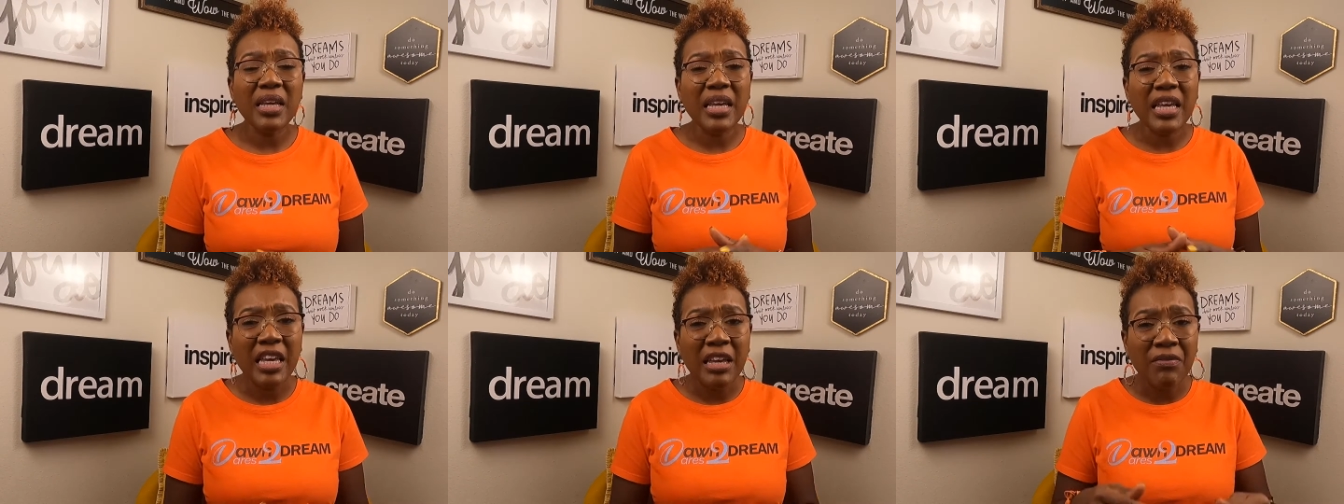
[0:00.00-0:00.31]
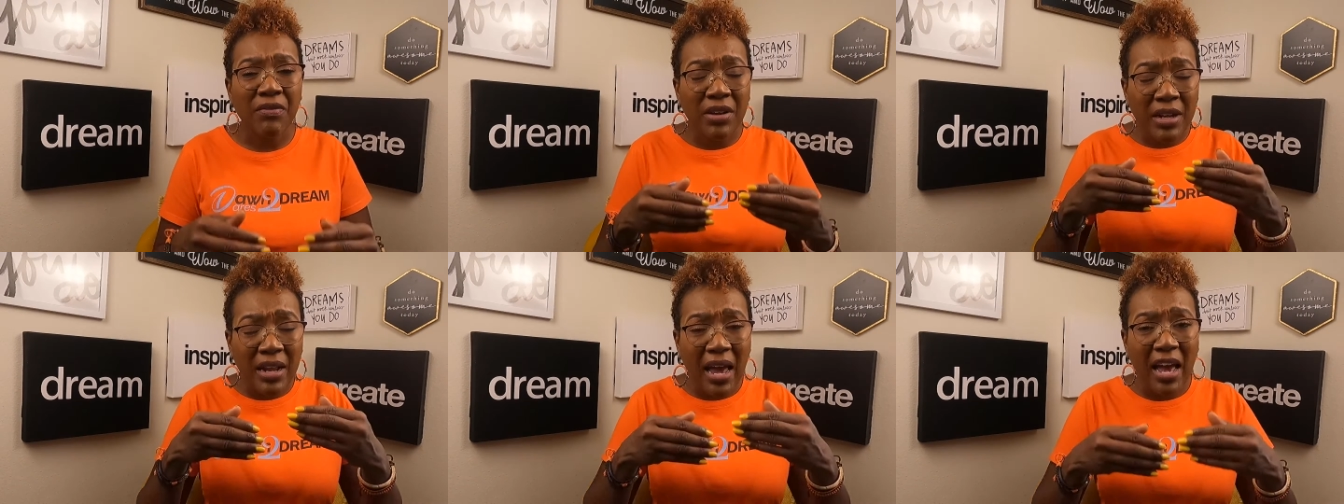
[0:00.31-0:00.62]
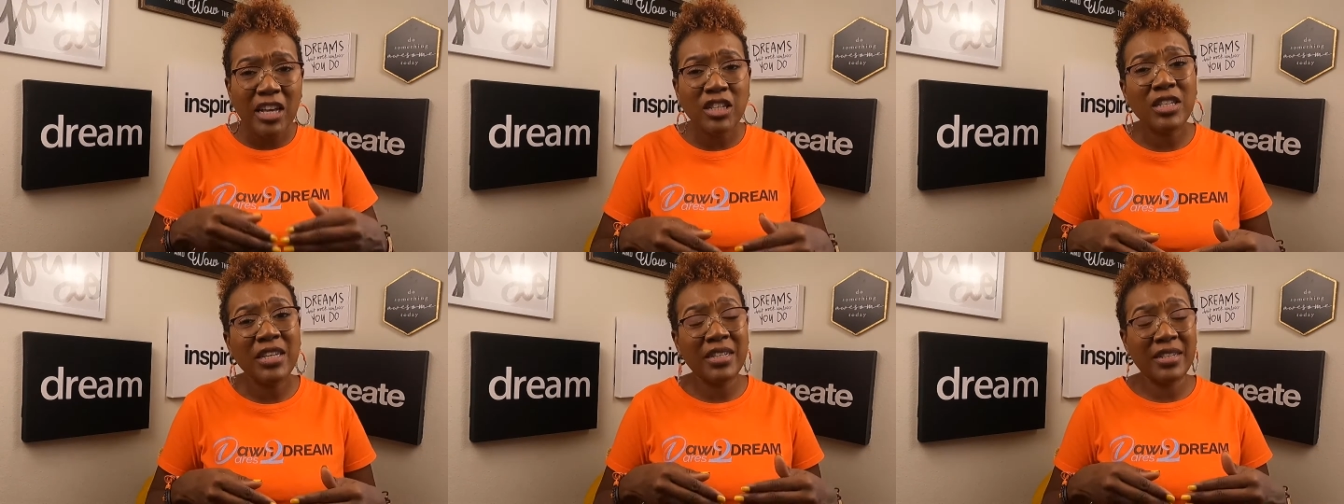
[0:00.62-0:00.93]
Even
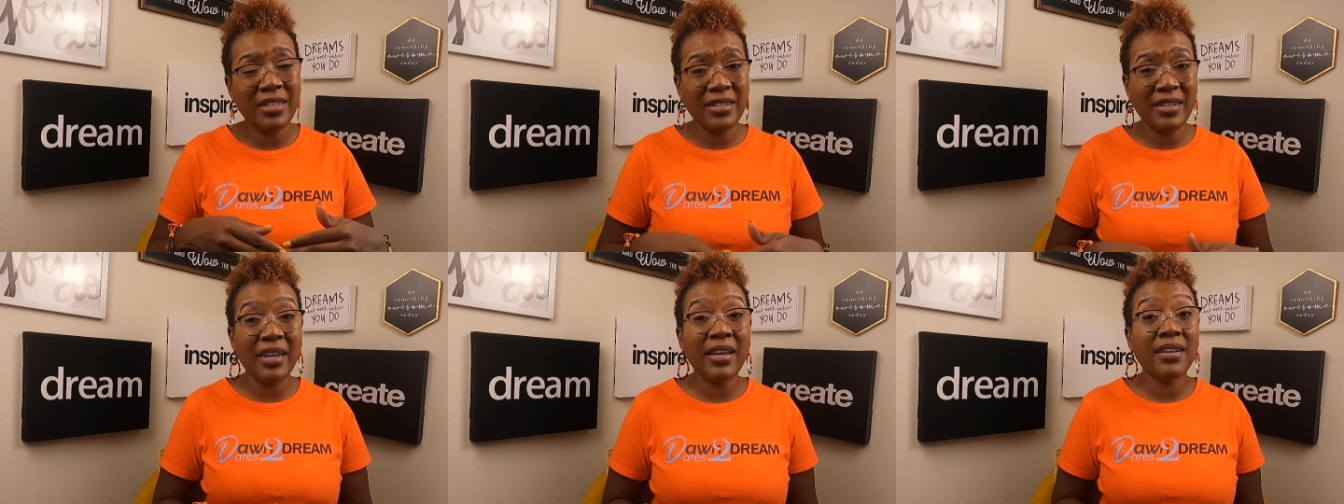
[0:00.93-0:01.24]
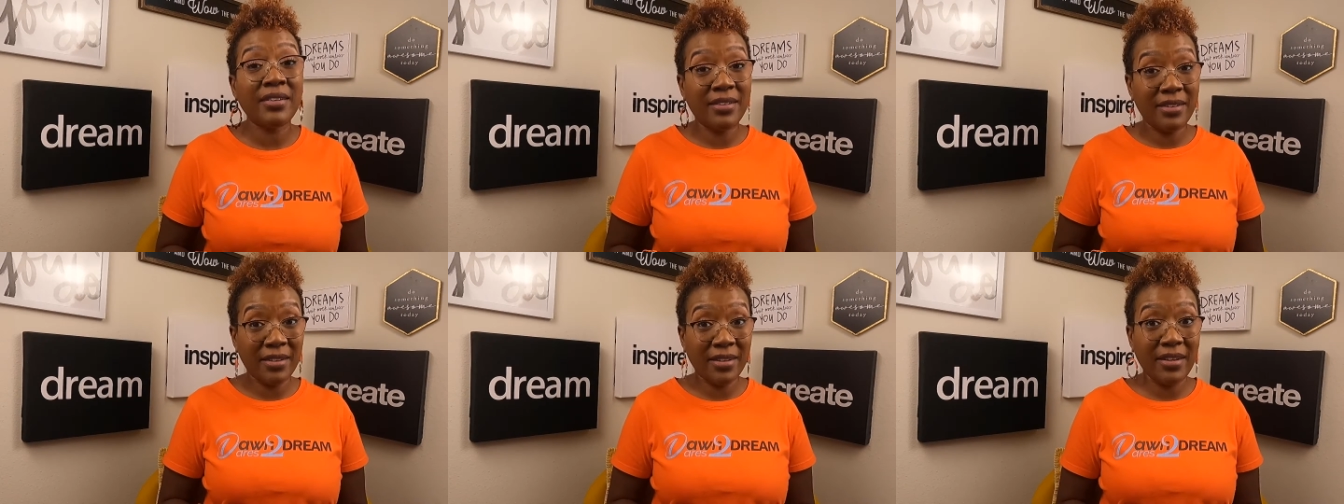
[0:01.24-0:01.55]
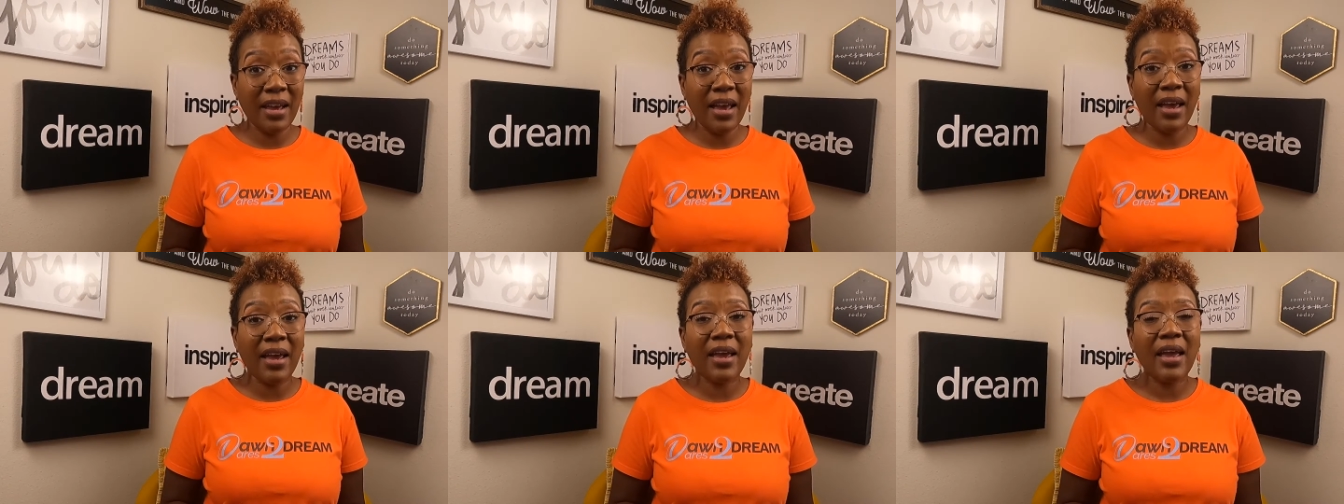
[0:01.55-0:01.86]
as it stands
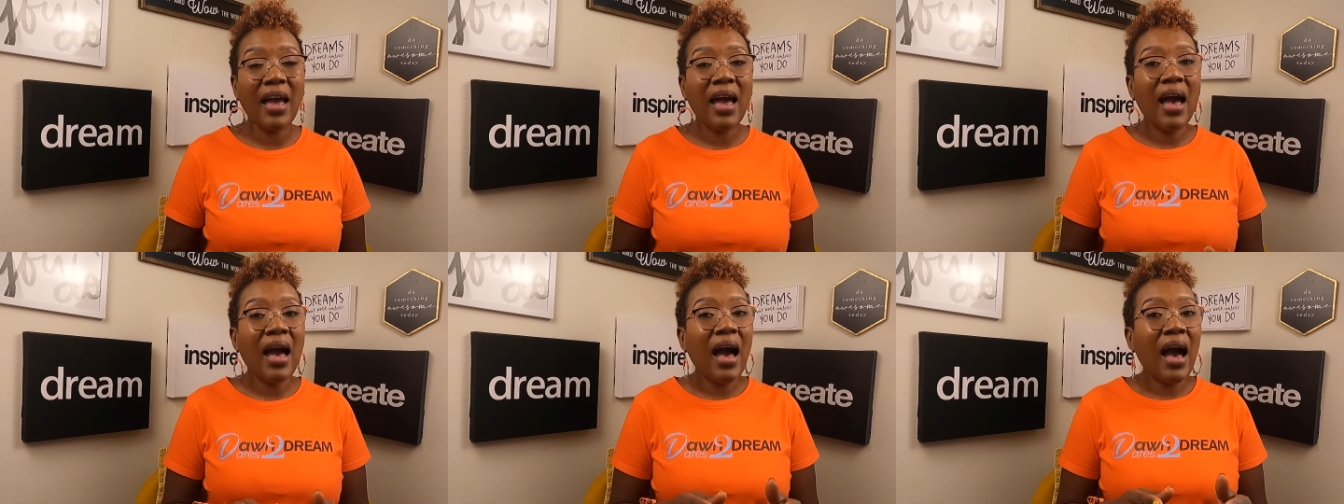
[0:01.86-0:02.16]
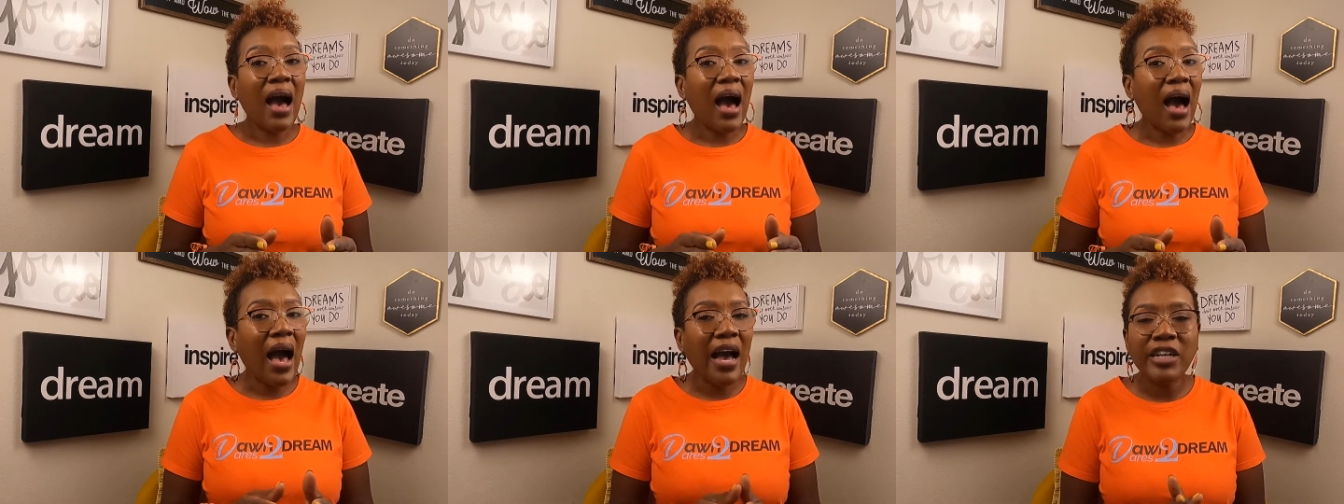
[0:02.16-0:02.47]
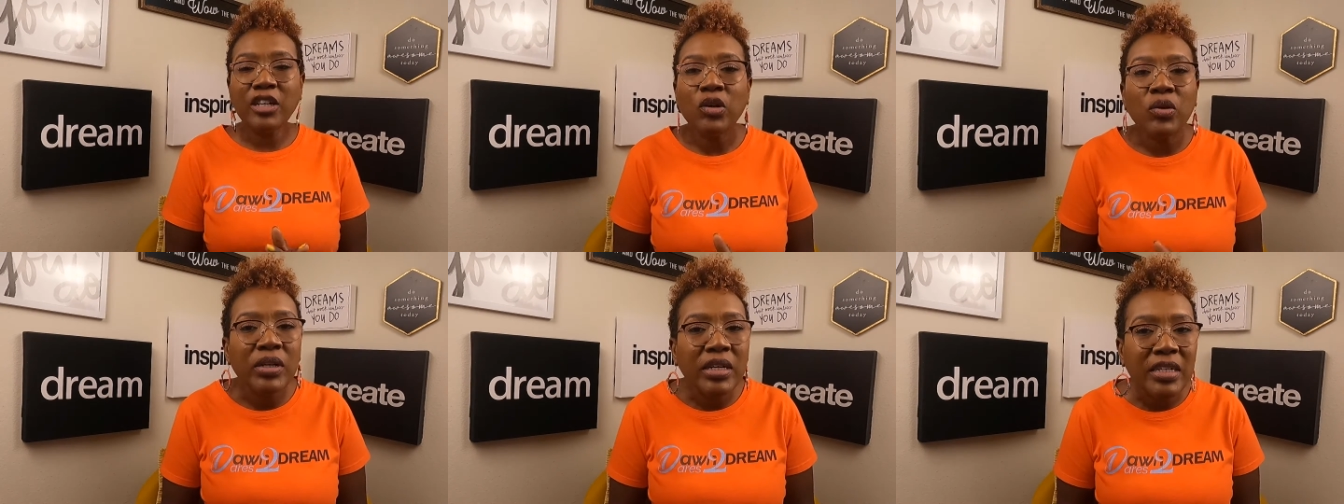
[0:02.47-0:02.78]
today, I
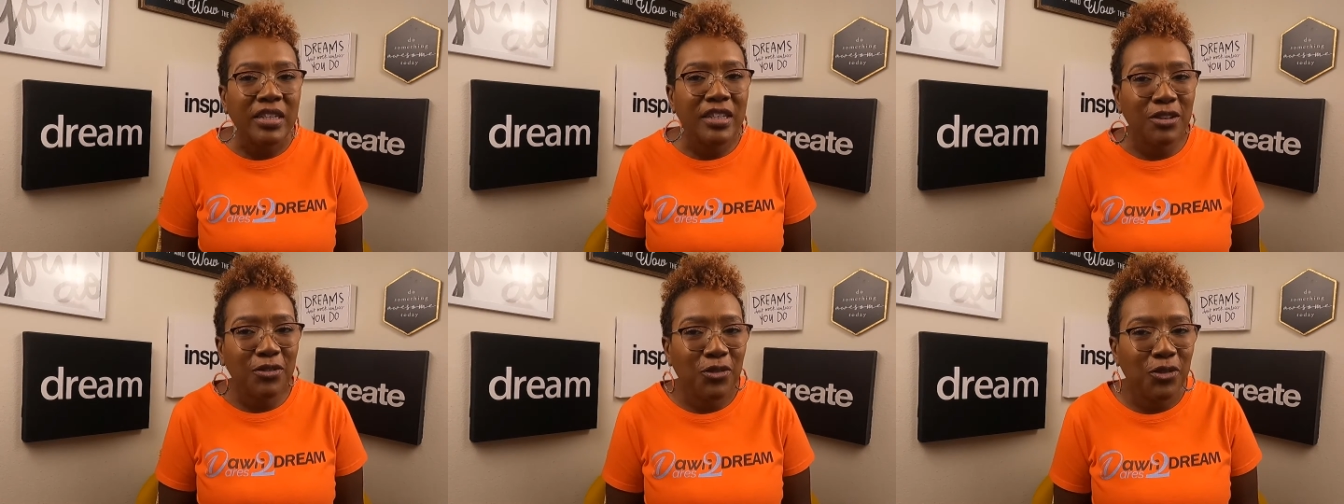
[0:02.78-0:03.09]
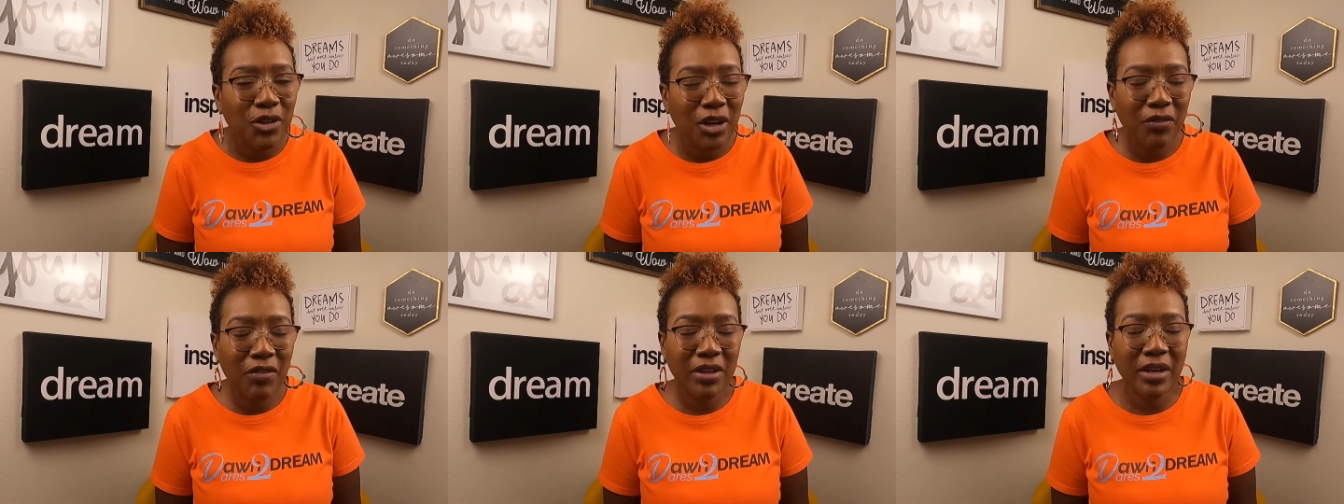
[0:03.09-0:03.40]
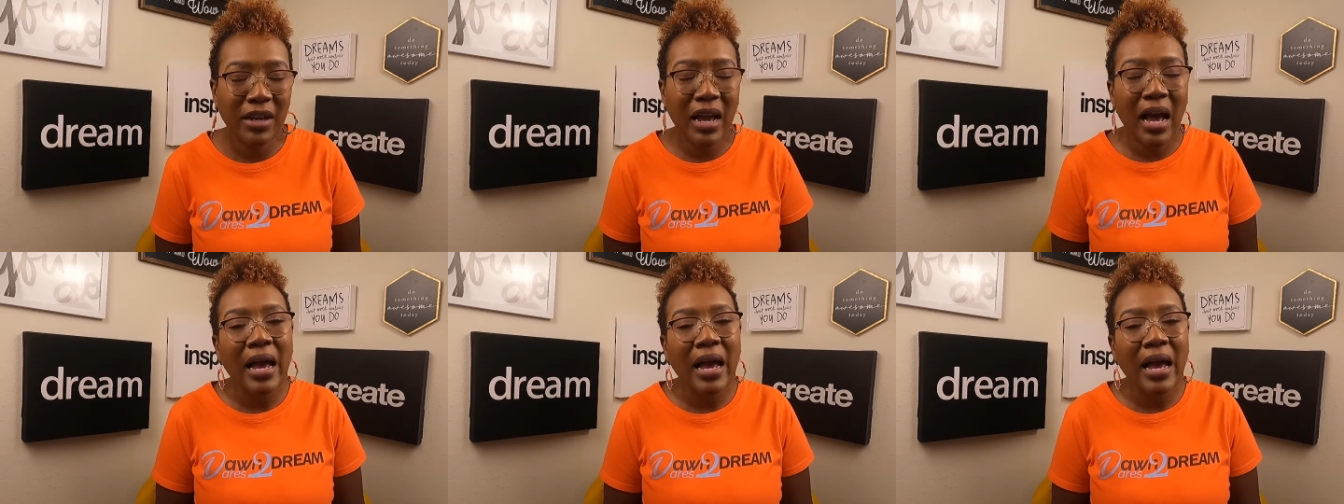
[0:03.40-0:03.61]
don't eat seafood every day.